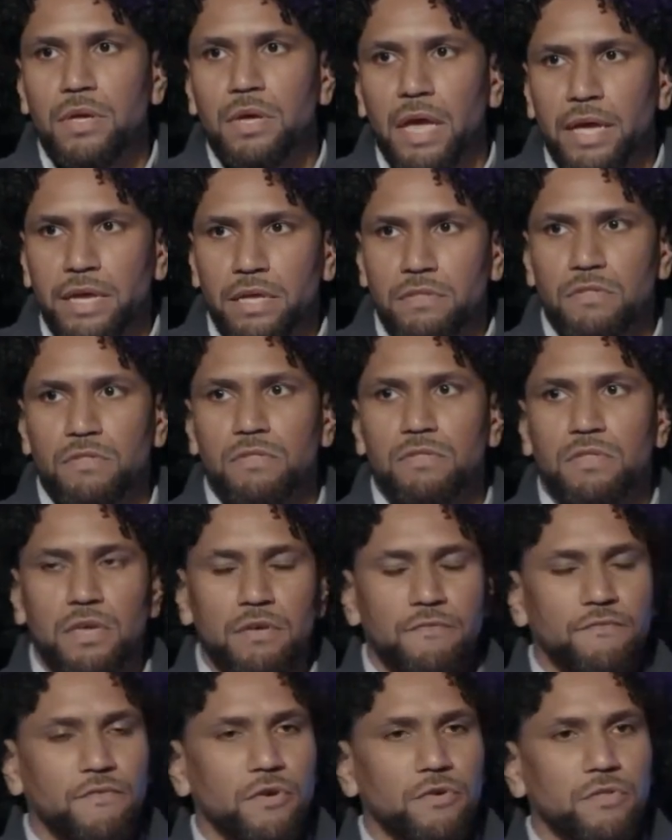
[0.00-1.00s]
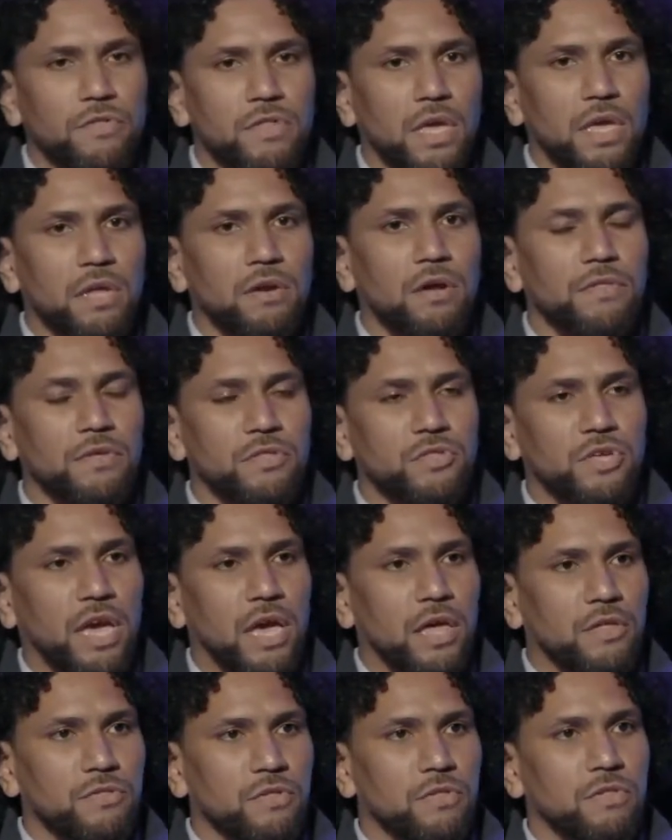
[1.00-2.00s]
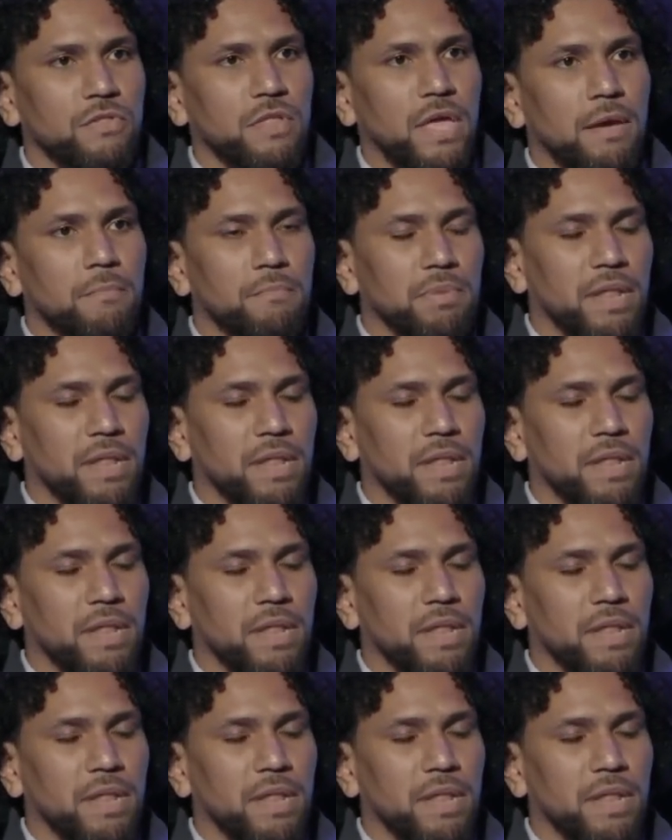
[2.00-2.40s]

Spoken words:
I get to see firsthand all the challenges that